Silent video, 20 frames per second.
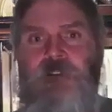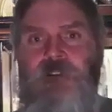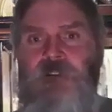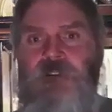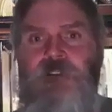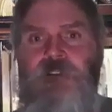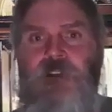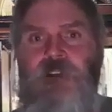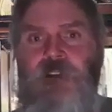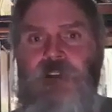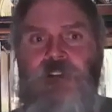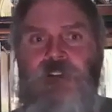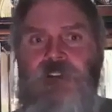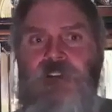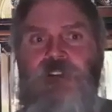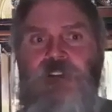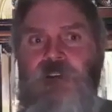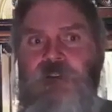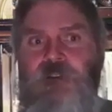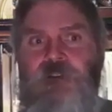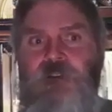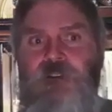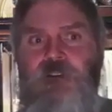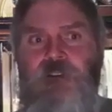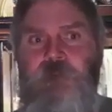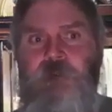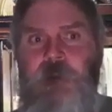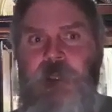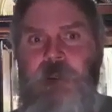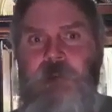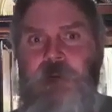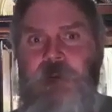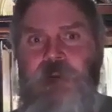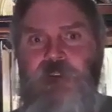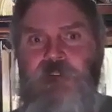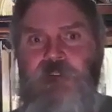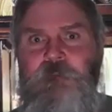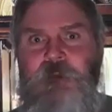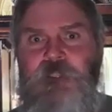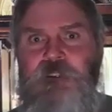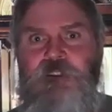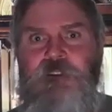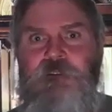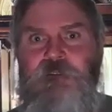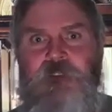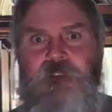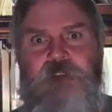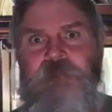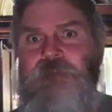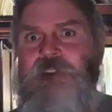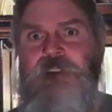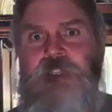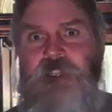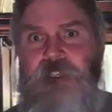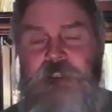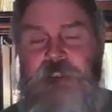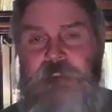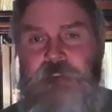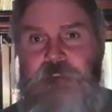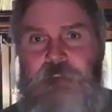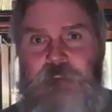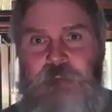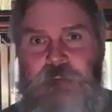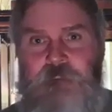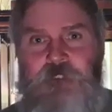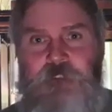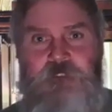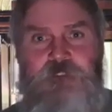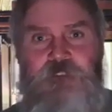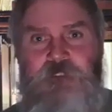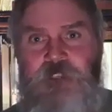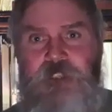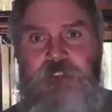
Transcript: He said, because you're going to a people who have been through everything.